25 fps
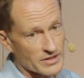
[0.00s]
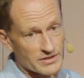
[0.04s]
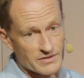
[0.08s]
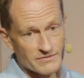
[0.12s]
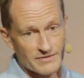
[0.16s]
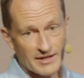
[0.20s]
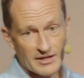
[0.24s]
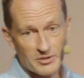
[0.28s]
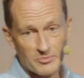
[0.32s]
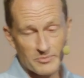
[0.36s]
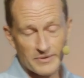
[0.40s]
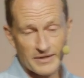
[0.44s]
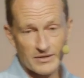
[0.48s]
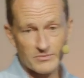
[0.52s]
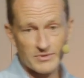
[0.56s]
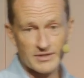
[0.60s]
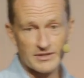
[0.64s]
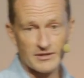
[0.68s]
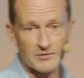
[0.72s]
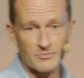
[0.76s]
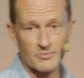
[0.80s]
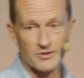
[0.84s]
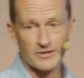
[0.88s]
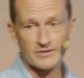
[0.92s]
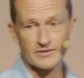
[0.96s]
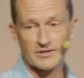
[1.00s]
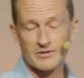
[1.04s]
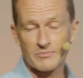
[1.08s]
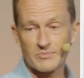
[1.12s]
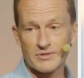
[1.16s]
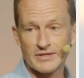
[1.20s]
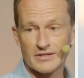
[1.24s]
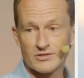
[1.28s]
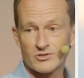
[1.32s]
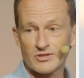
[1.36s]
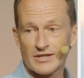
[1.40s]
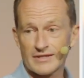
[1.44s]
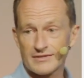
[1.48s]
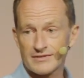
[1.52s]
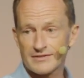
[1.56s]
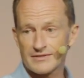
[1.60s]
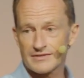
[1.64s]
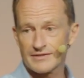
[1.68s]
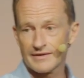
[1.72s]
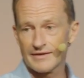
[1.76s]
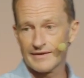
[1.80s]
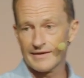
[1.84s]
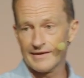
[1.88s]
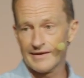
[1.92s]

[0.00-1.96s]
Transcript: developing with our partner BHS,